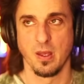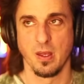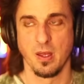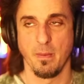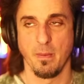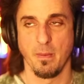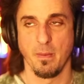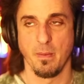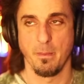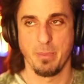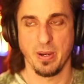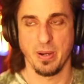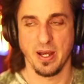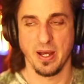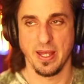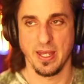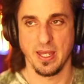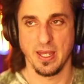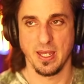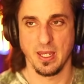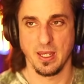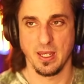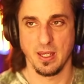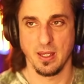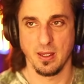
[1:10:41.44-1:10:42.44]
But
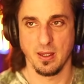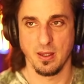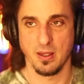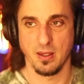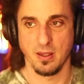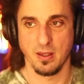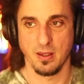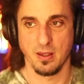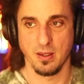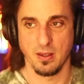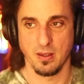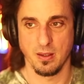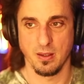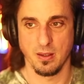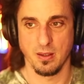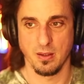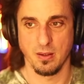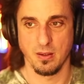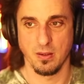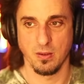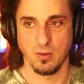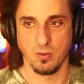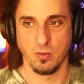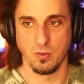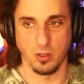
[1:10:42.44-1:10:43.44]

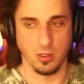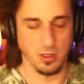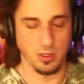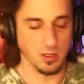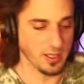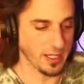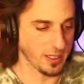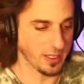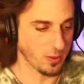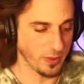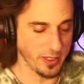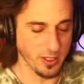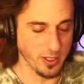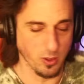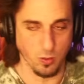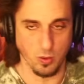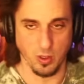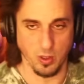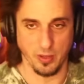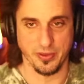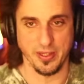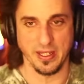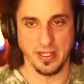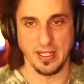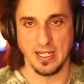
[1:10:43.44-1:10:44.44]
we're like, we don't
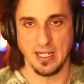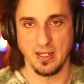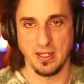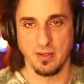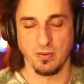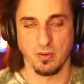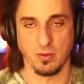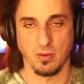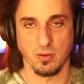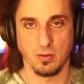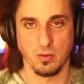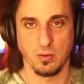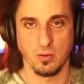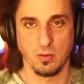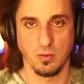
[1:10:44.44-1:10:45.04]
want the evil.